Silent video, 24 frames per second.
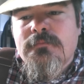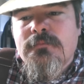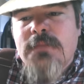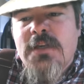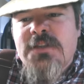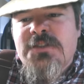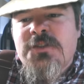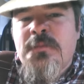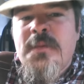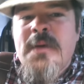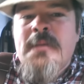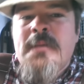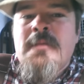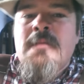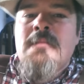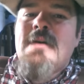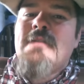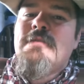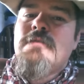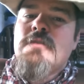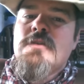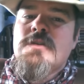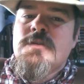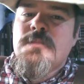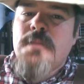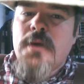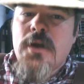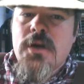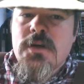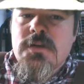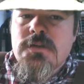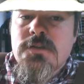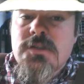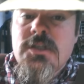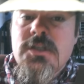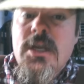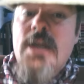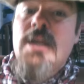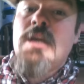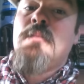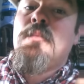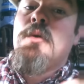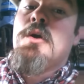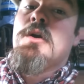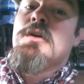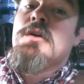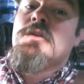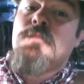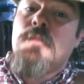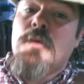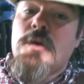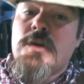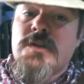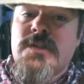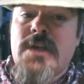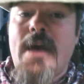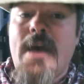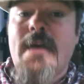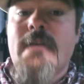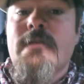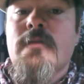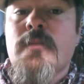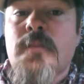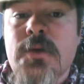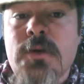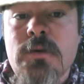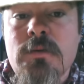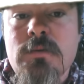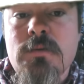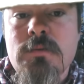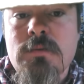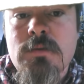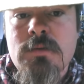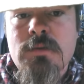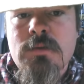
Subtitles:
I show people my second pair of spurs I ever built.